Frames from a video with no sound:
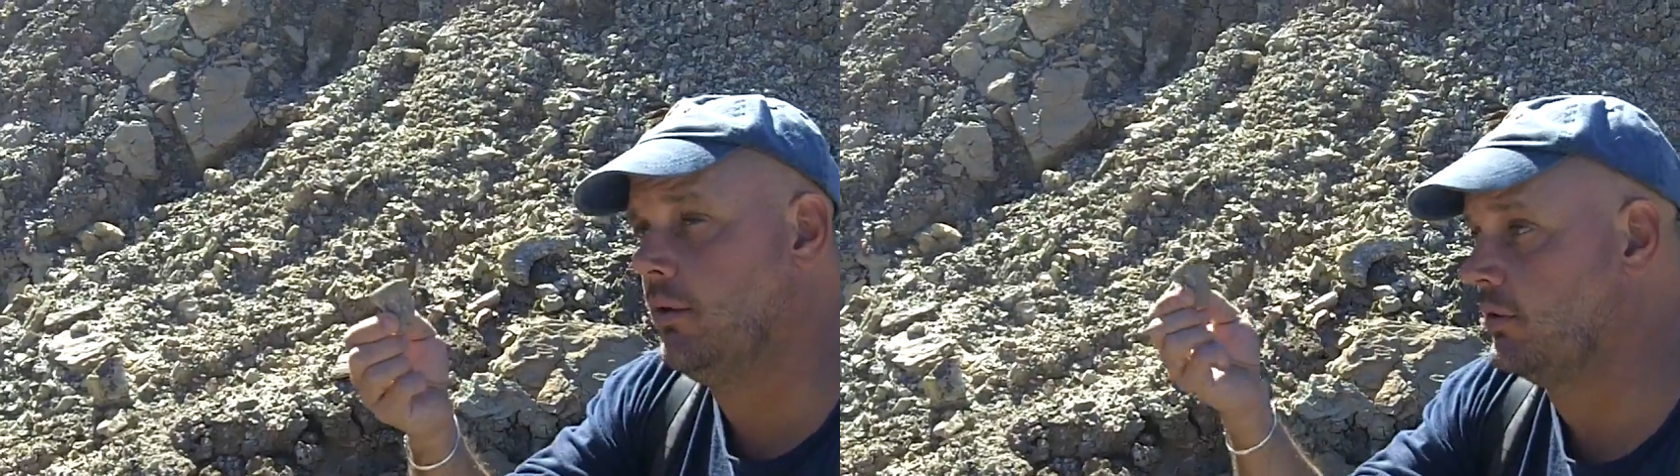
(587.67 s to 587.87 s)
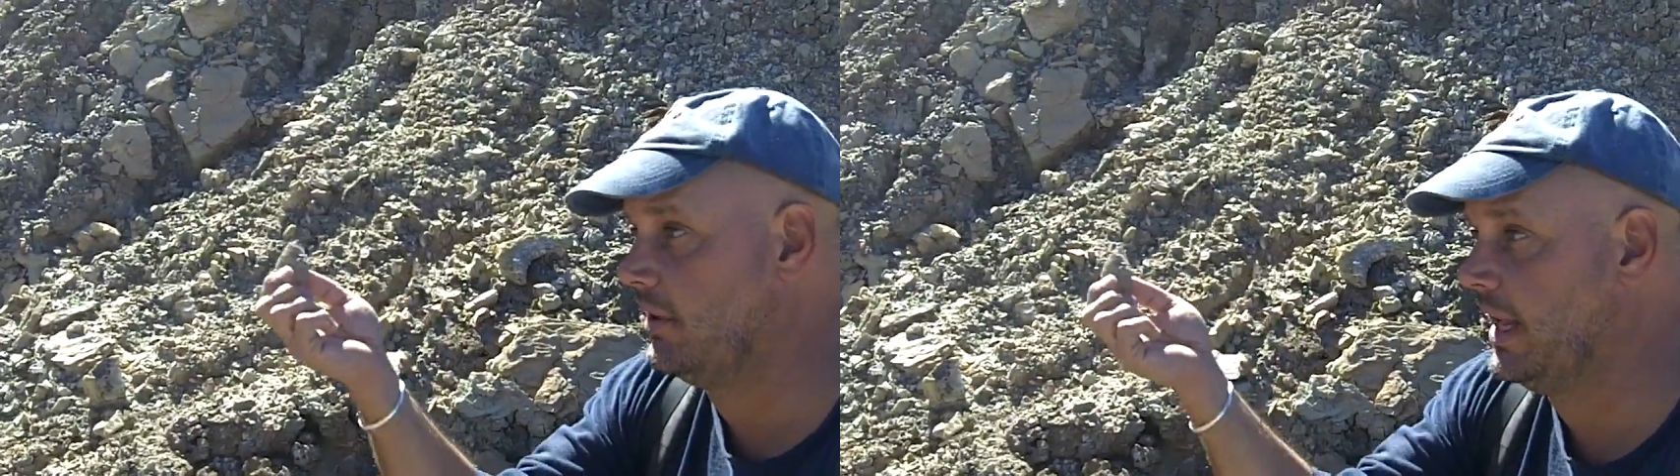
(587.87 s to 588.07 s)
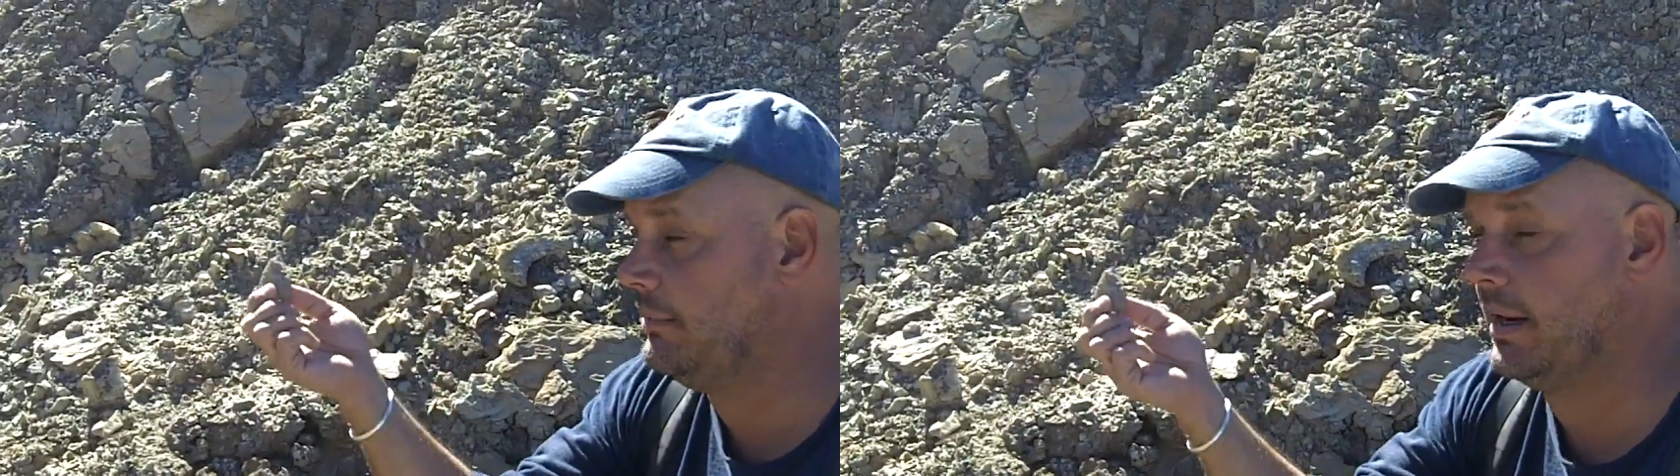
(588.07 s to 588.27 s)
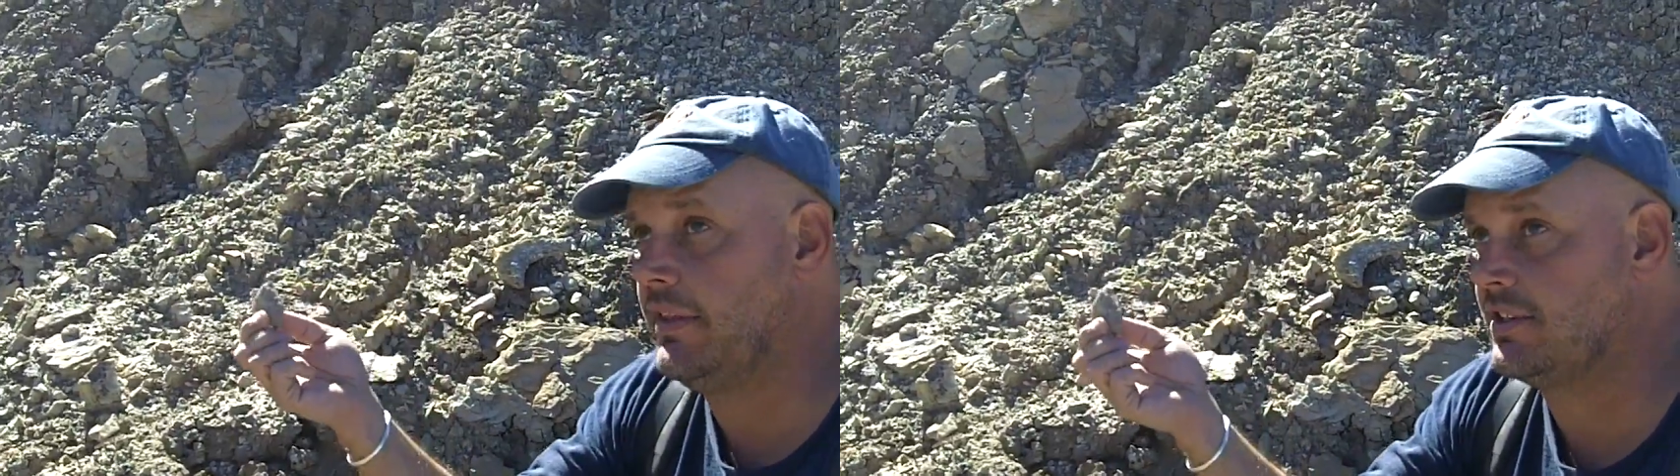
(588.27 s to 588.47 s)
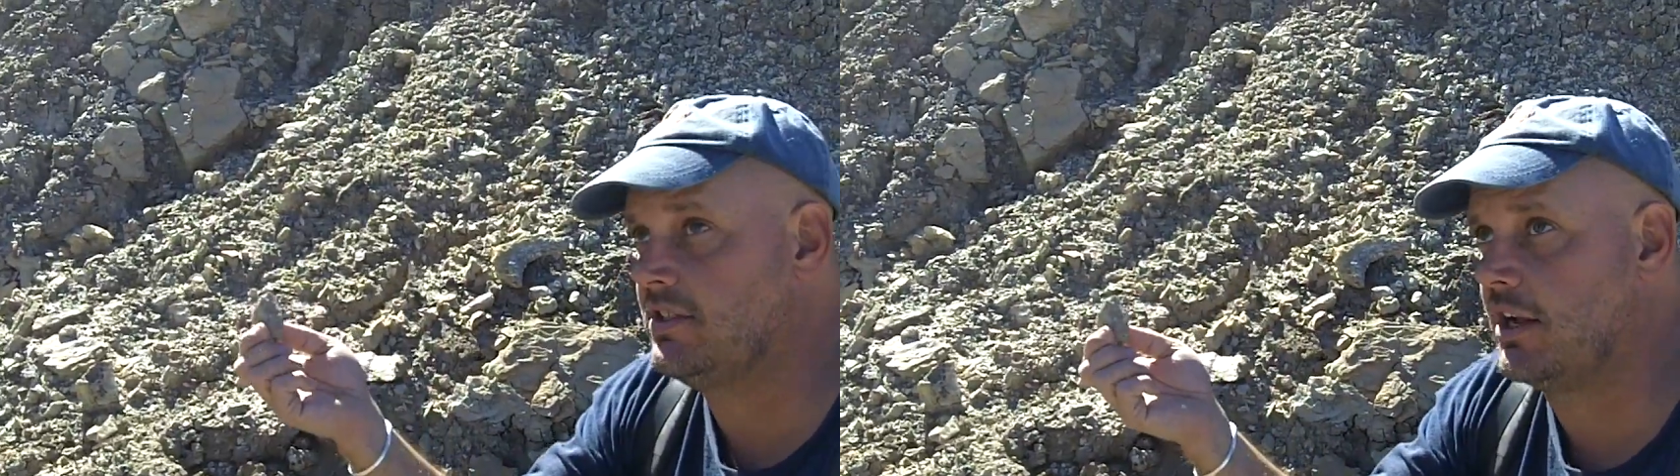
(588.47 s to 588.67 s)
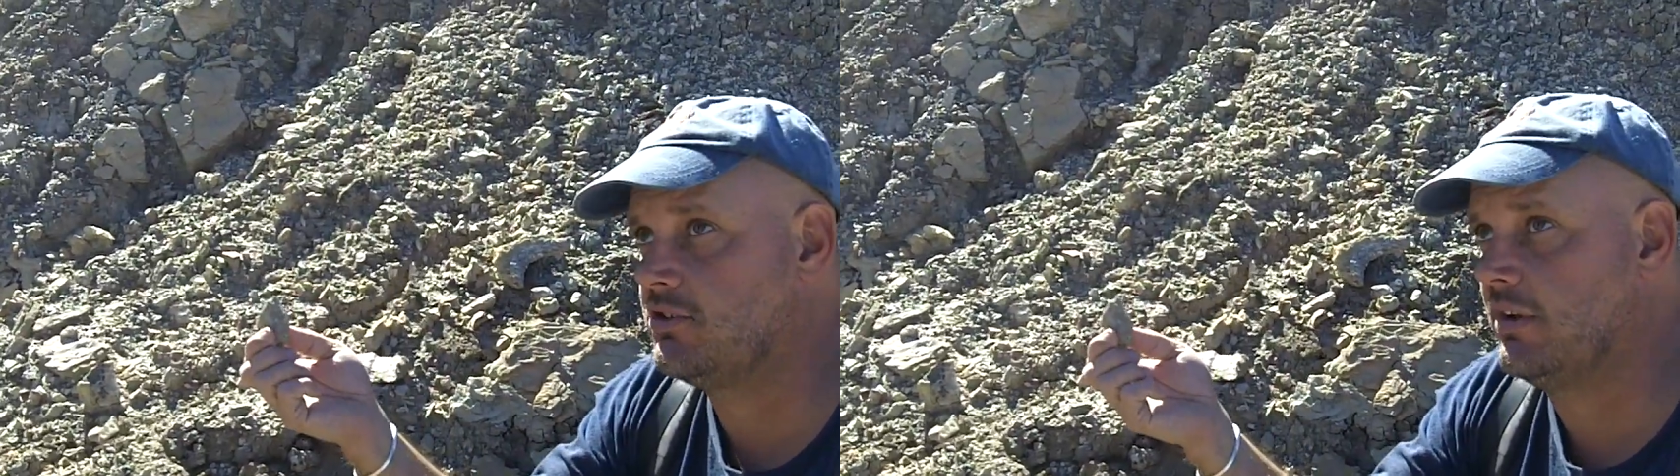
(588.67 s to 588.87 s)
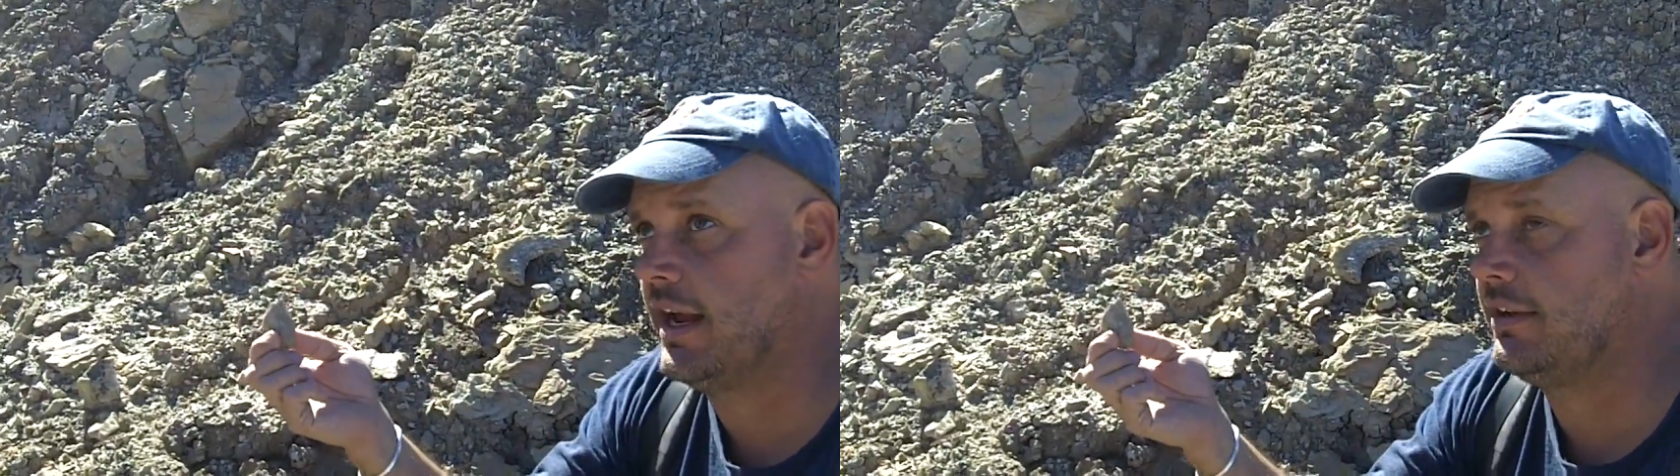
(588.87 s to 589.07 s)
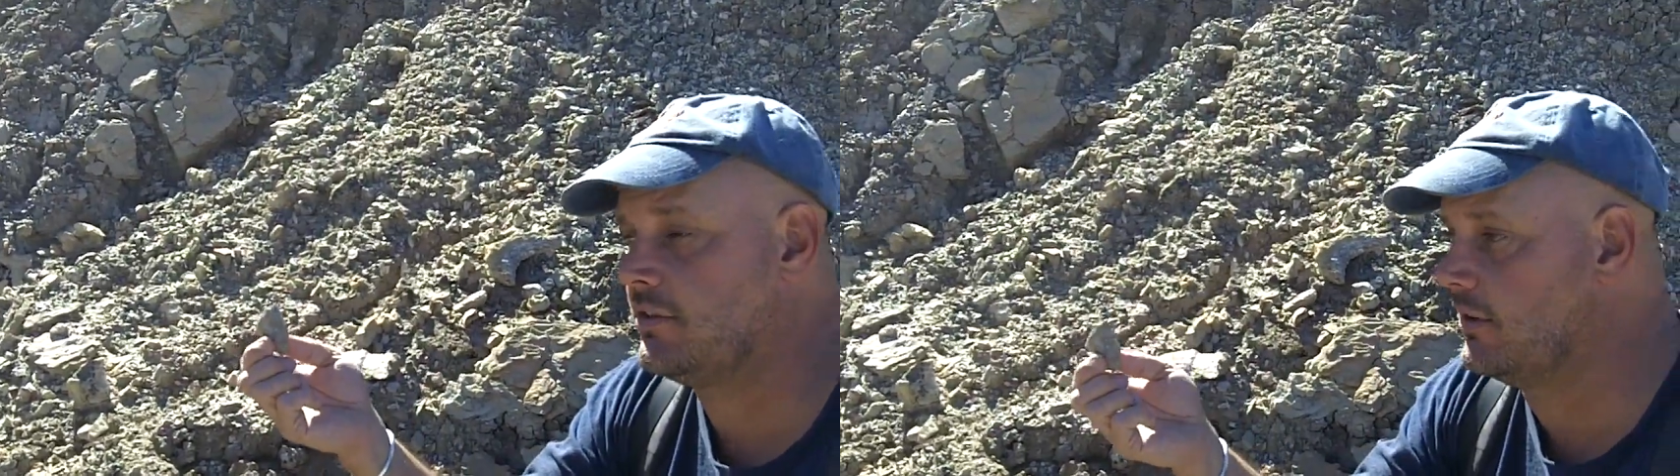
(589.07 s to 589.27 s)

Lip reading: or to anybody that's not trained,